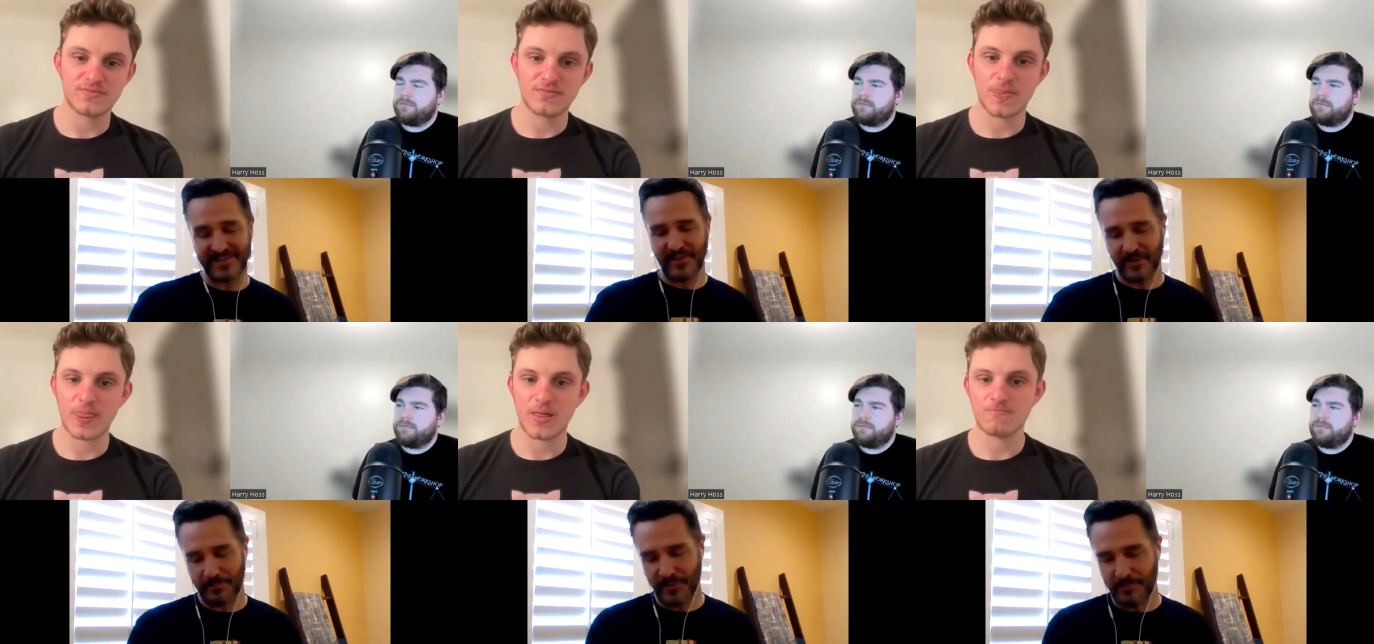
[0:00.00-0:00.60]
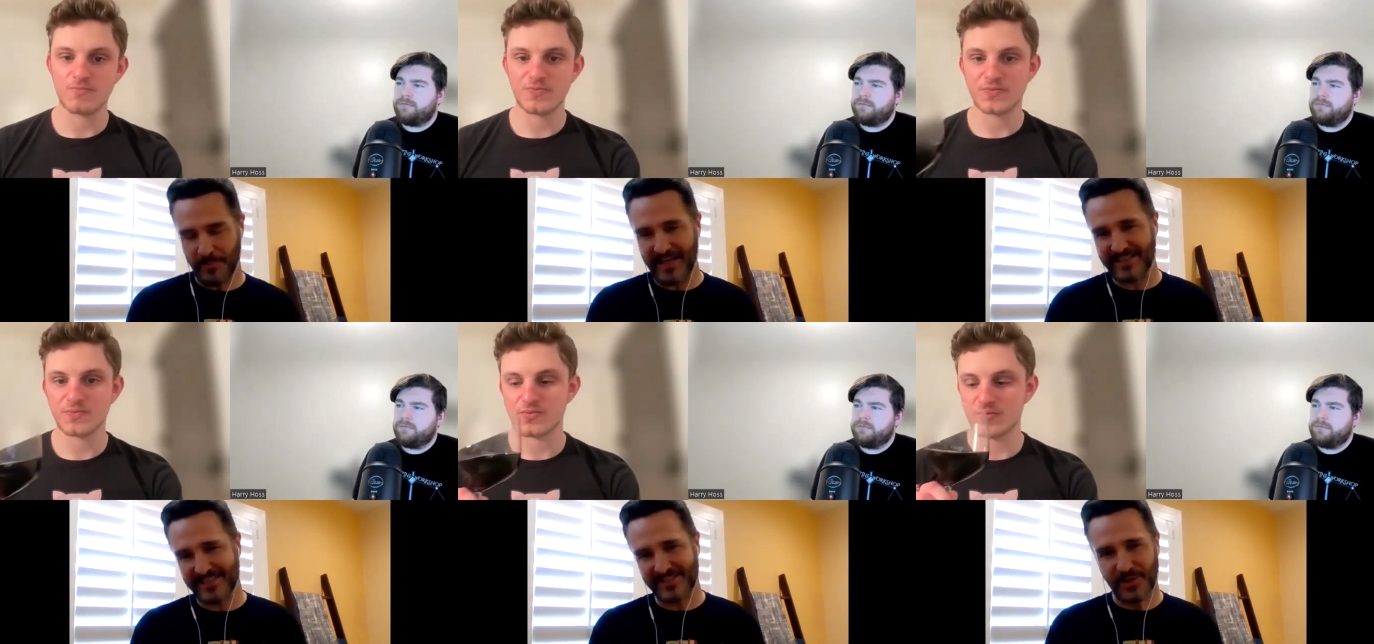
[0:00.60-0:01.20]
Speaker 1: the the
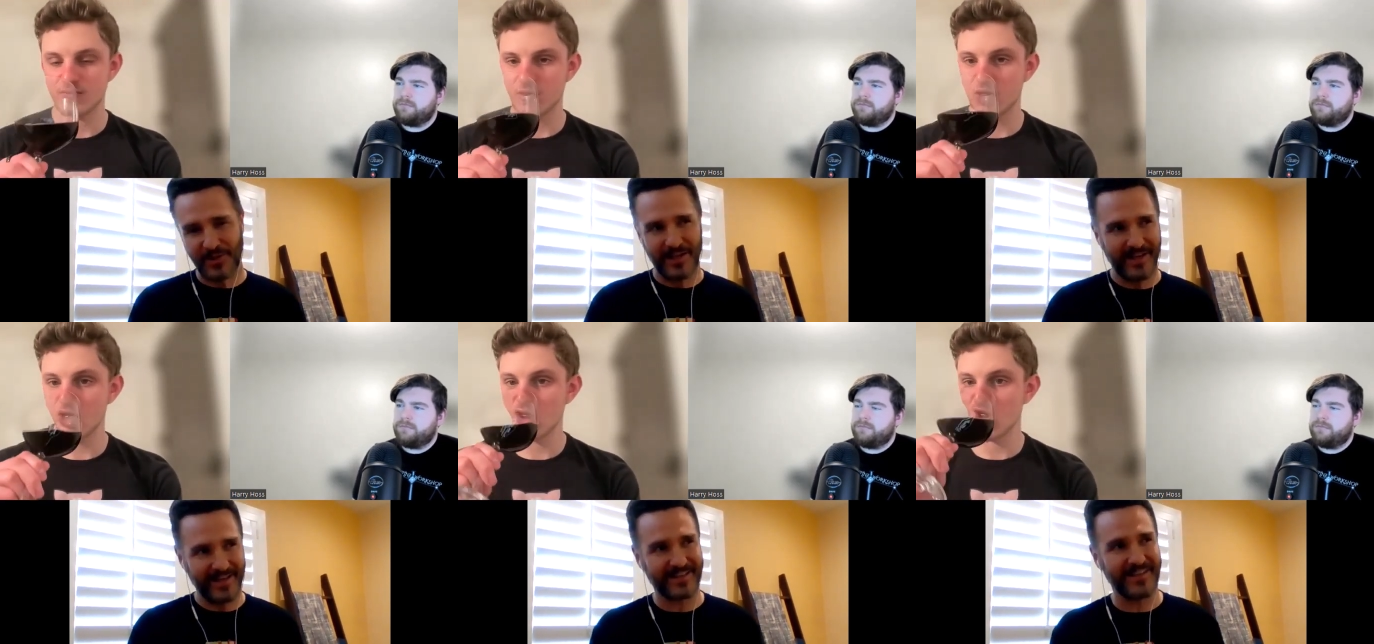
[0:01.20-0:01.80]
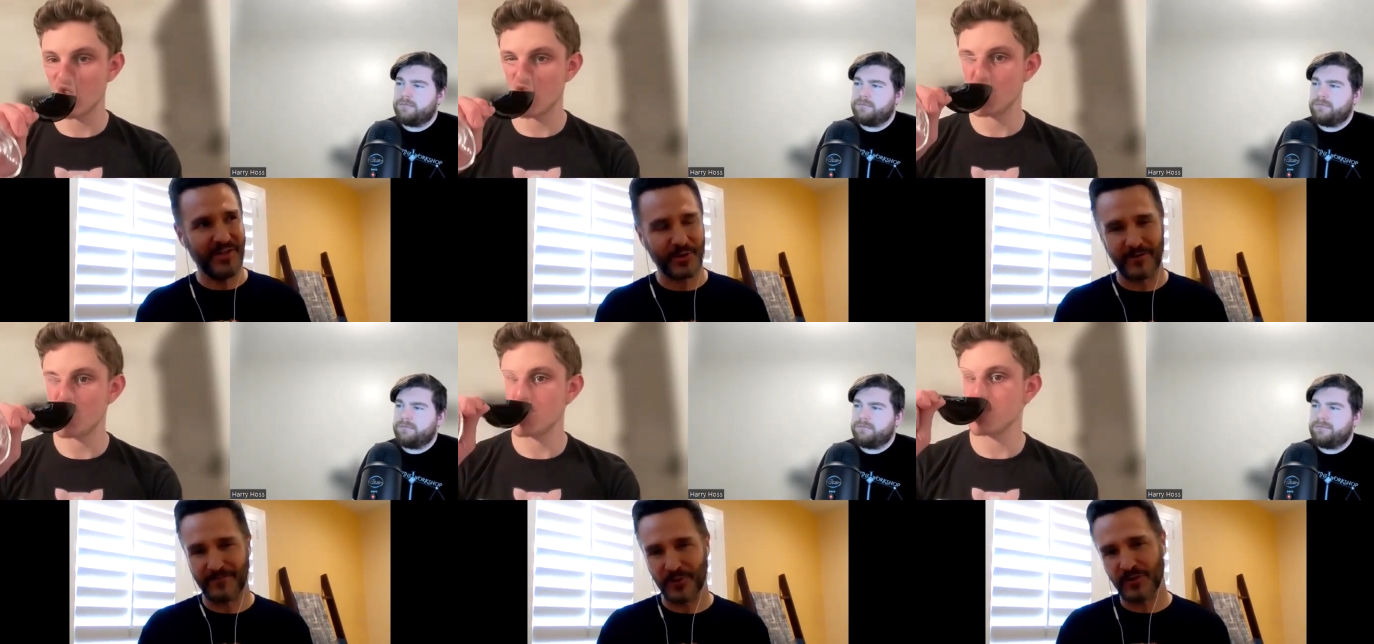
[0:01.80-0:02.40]
basics are like you know
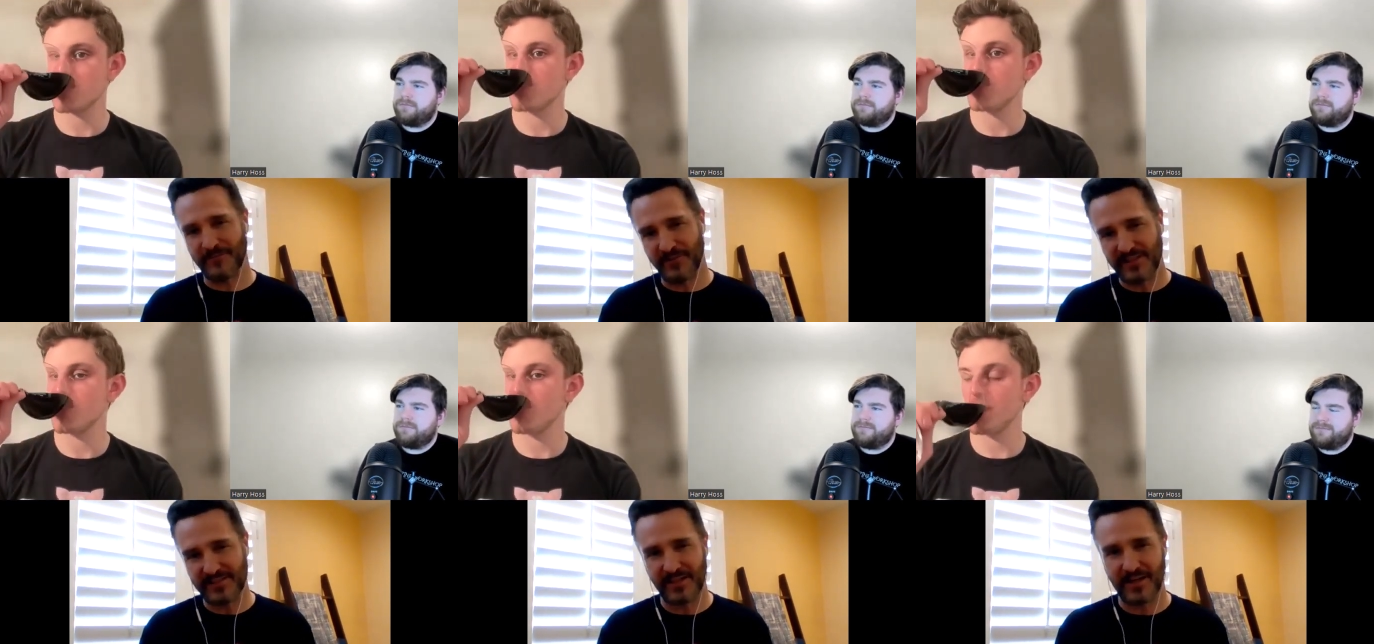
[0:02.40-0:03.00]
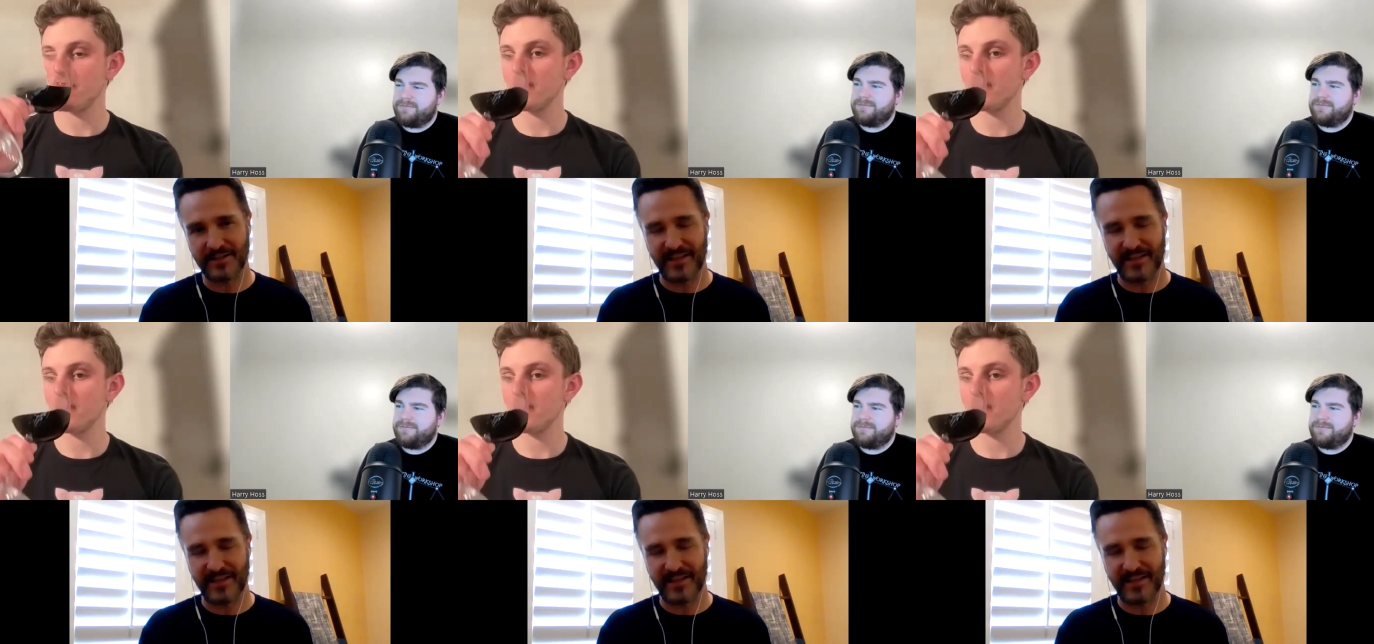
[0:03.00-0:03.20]
conversion fees suck.